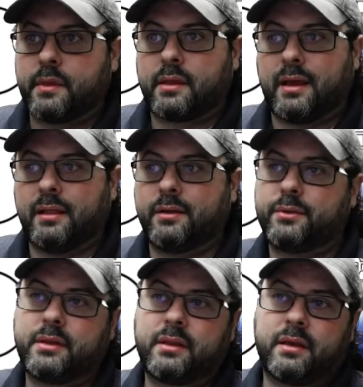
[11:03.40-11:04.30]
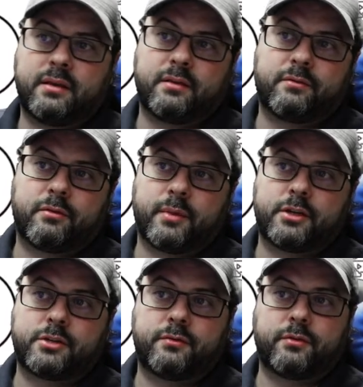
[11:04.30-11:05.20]
I literally take the
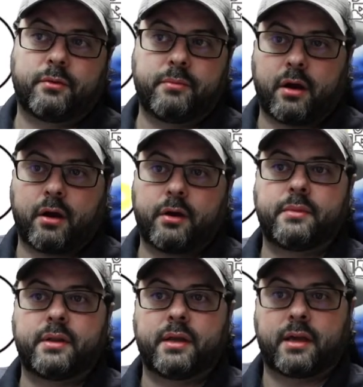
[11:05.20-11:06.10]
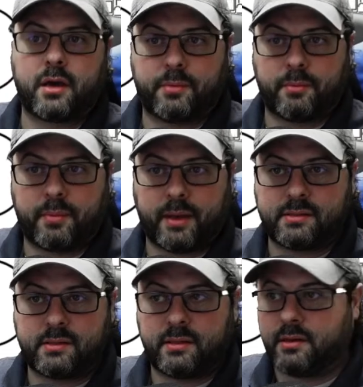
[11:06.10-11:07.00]
information from the item and I copy
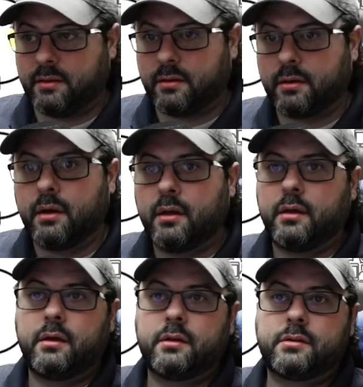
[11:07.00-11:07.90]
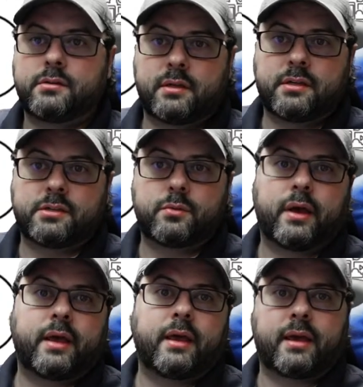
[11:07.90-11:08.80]
paste it here. So this
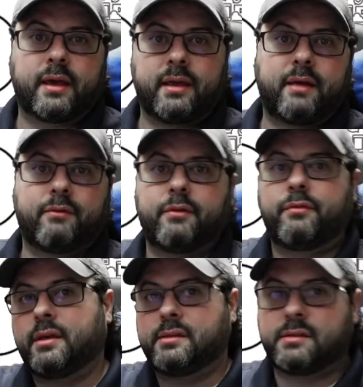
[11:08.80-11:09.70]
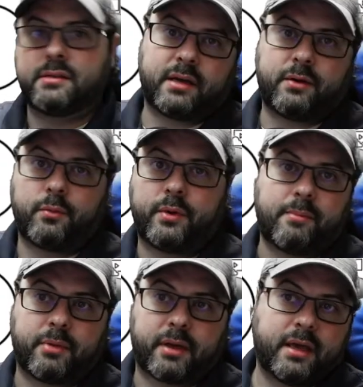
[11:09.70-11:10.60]
way, again, everything is inside one
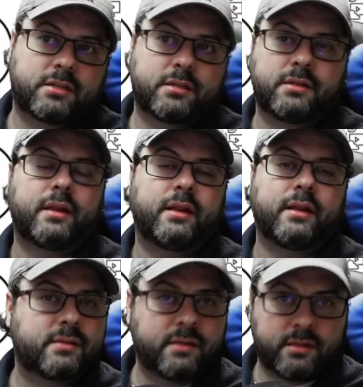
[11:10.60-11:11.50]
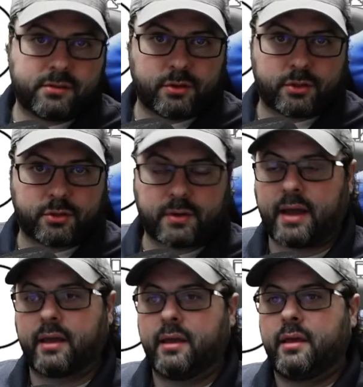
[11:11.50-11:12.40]
application and it's easier to
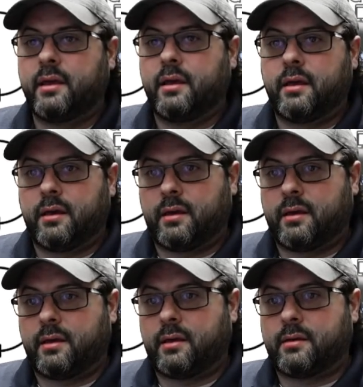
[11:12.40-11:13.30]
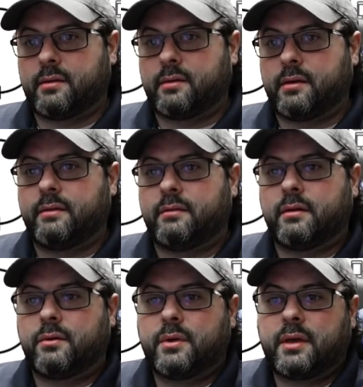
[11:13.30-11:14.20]
track. Until we